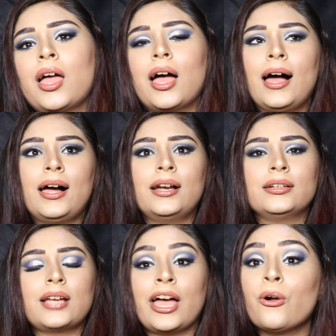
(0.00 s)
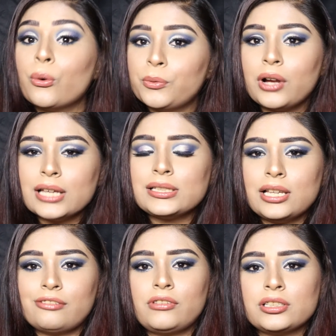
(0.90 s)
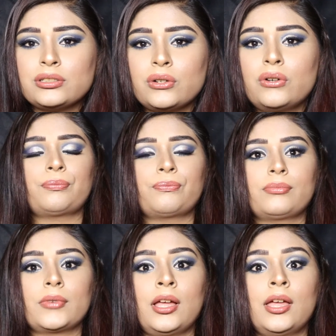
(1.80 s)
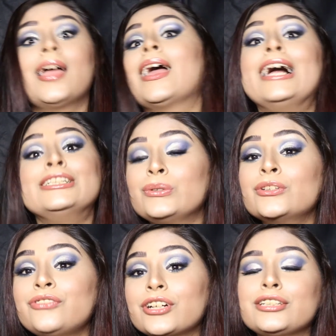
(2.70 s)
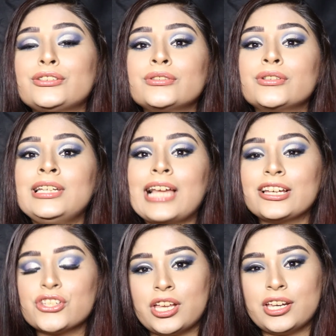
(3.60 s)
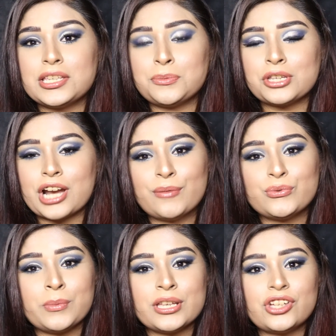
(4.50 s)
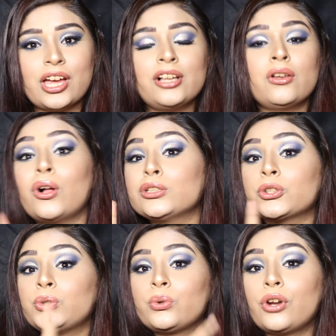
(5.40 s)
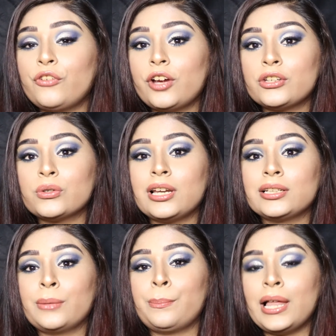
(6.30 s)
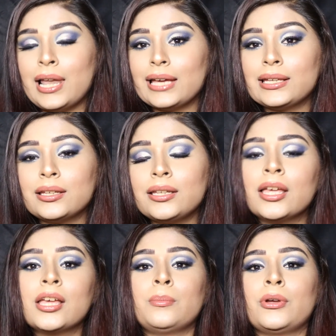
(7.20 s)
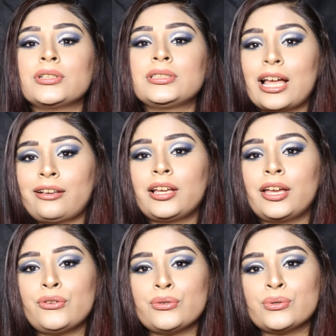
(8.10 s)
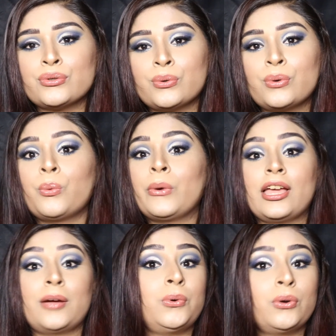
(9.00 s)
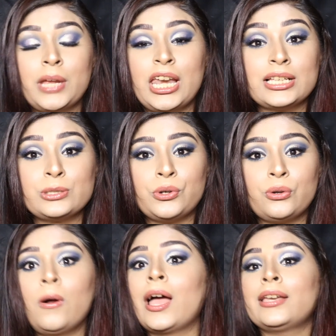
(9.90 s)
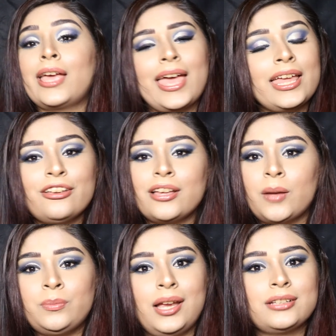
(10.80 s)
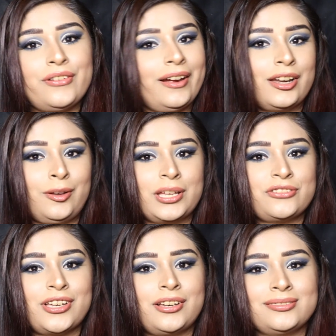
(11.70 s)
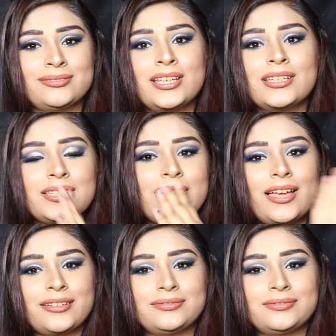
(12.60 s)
And I hope you guys love this look, and don't forget to like, share and subscribe to my channel. Also, do not forget to click the bell icon because that will get you to know when I upload my next video and any updates regarding my channel. See ya.